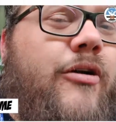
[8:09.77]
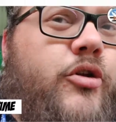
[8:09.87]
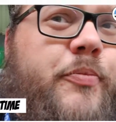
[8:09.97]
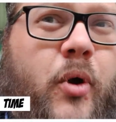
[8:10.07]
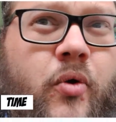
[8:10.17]

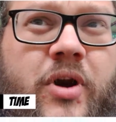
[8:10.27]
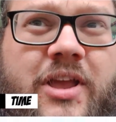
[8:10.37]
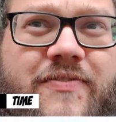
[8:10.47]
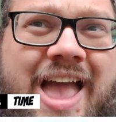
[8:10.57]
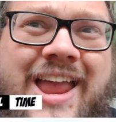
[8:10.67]

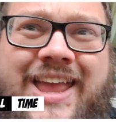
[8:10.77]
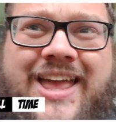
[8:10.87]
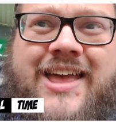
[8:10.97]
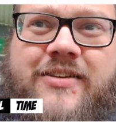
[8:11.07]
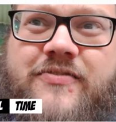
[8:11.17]
Outpouring of
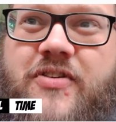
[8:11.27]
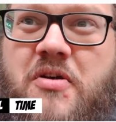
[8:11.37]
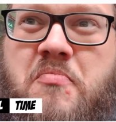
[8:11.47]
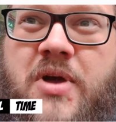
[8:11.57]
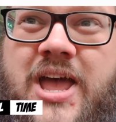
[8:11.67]
anger
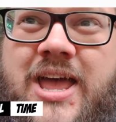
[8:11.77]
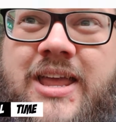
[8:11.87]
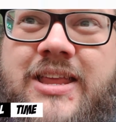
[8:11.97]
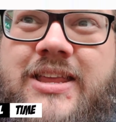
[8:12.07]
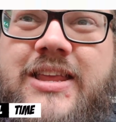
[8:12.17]
from
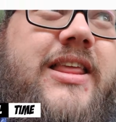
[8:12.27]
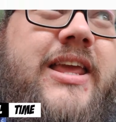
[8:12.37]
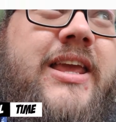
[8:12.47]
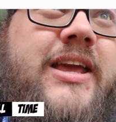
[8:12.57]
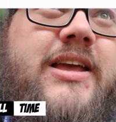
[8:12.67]
uh,
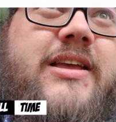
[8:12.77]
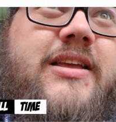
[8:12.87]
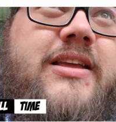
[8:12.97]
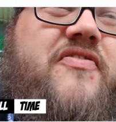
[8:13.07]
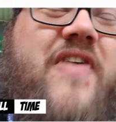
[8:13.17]
the
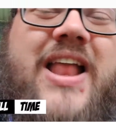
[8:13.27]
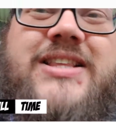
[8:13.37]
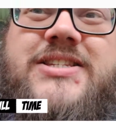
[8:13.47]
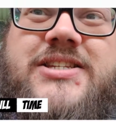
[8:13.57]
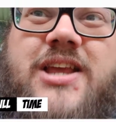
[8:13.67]

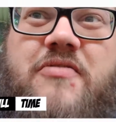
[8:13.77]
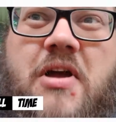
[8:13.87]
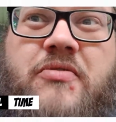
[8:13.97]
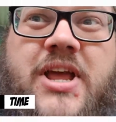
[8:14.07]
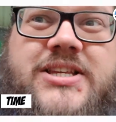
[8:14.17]
fans
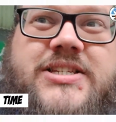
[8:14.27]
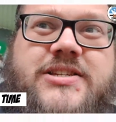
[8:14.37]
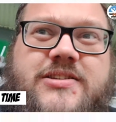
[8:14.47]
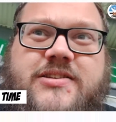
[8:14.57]
around us.